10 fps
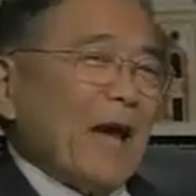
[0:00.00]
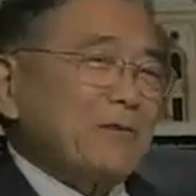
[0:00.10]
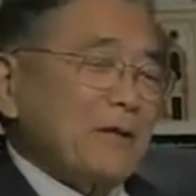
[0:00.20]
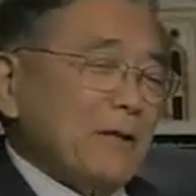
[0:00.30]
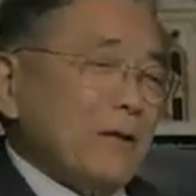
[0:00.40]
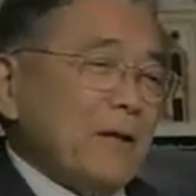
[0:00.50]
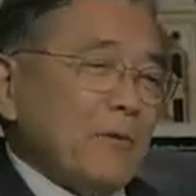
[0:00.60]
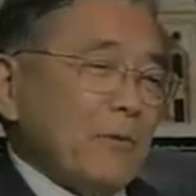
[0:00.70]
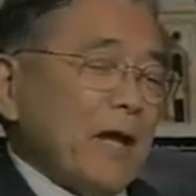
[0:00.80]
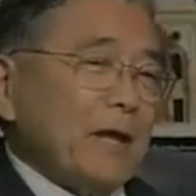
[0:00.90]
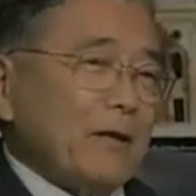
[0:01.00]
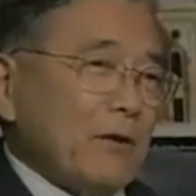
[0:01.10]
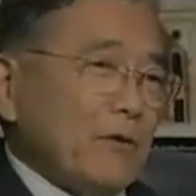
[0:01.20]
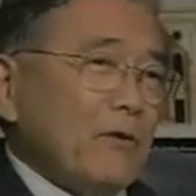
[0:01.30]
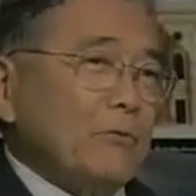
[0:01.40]
actually, we had a
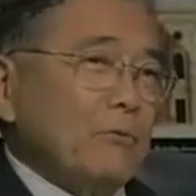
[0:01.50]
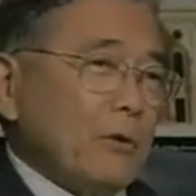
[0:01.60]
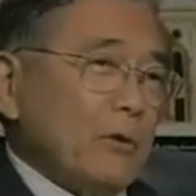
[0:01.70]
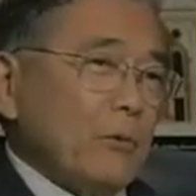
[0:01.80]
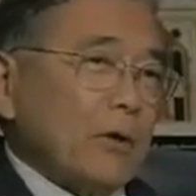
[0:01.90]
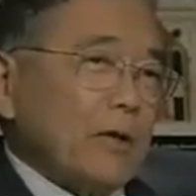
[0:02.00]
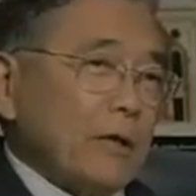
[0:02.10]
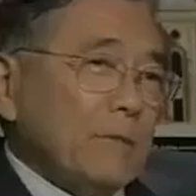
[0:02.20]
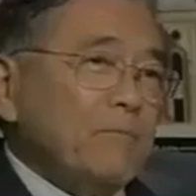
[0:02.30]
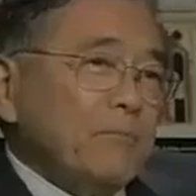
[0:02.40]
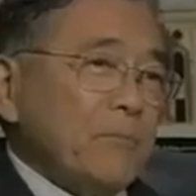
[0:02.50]
good working